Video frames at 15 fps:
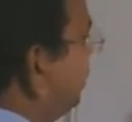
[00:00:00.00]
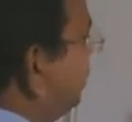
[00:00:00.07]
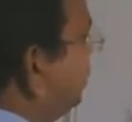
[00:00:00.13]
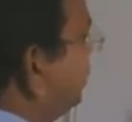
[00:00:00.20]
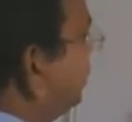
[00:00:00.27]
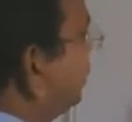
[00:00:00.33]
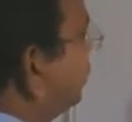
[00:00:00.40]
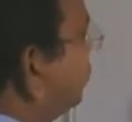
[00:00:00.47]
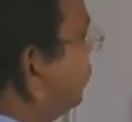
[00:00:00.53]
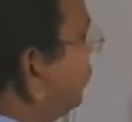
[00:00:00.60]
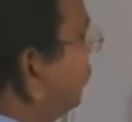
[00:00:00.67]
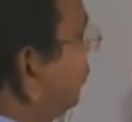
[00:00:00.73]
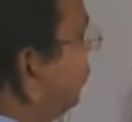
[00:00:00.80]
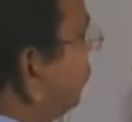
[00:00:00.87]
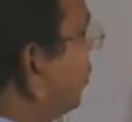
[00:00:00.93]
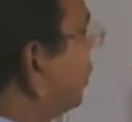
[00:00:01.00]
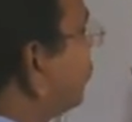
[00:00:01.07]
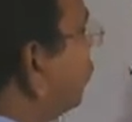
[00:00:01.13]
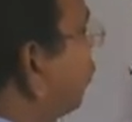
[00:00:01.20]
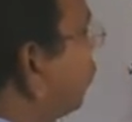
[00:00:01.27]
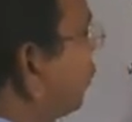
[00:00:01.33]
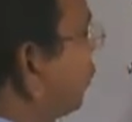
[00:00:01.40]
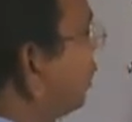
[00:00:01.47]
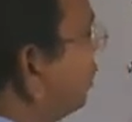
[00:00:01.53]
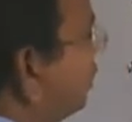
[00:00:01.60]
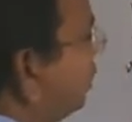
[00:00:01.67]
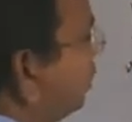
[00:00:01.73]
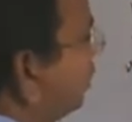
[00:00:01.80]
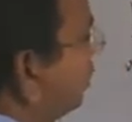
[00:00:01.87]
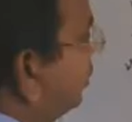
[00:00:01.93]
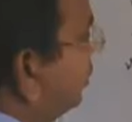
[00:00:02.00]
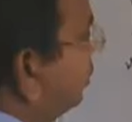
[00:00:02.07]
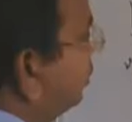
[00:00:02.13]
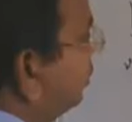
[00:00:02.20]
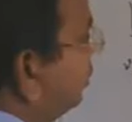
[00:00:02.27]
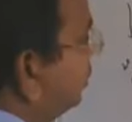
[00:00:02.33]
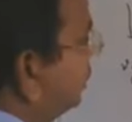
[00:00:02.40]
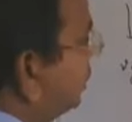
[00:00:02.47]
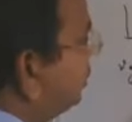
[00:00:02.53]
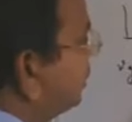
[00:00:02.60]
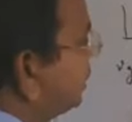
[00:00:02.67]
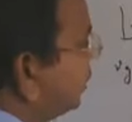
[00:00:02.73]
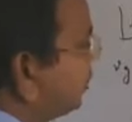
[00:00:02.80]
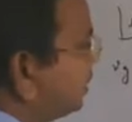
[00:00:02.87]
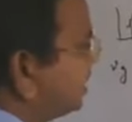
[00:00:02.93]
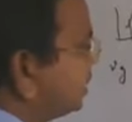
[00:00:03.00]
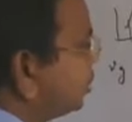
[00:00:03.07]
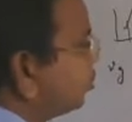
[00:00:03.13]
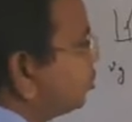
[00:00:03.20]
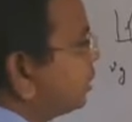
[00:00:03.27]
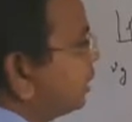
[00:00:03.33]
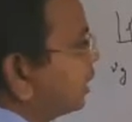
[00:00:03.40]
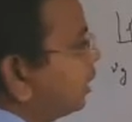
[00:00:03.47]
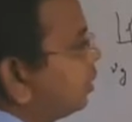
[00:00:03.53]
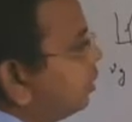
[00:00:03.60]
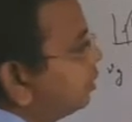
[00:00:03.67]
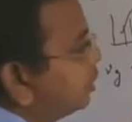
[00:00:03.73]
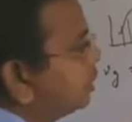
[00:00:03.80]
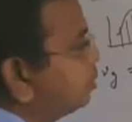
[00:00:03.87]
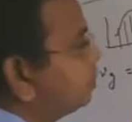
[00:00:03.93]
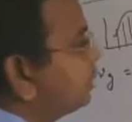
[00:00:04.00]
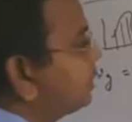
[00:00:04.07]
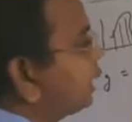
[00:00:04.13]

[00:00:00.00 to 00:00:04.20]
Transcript: is equal to 1 over d beta by d omega, and beta